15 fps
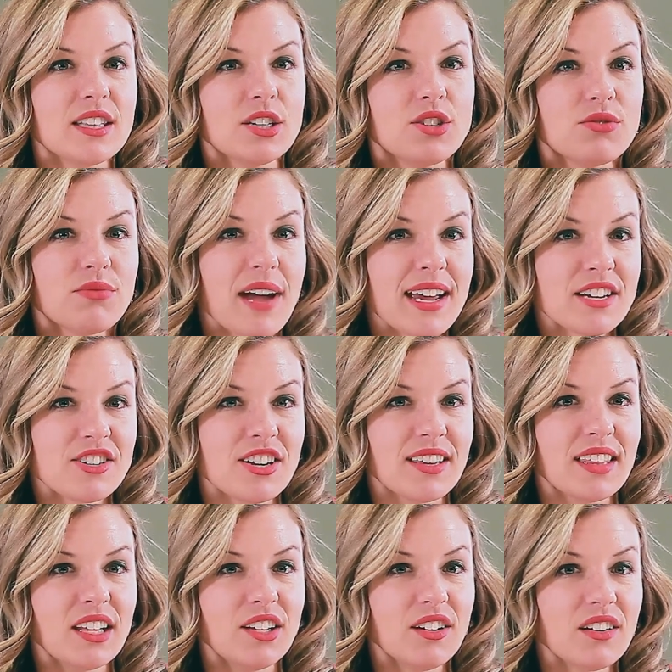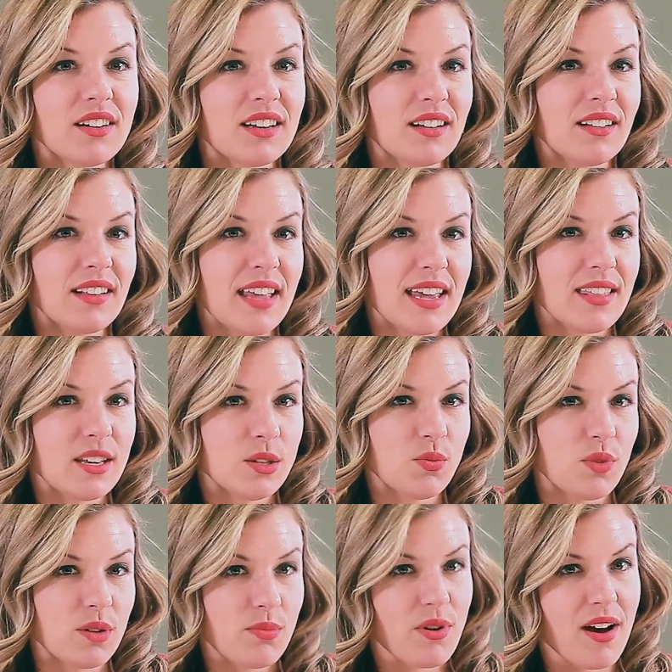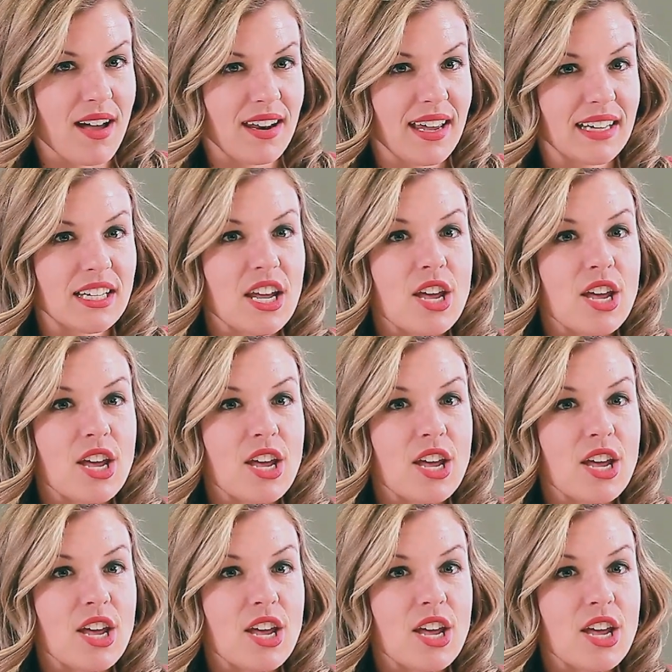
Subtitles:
the direction that you're gonna lay this wood product.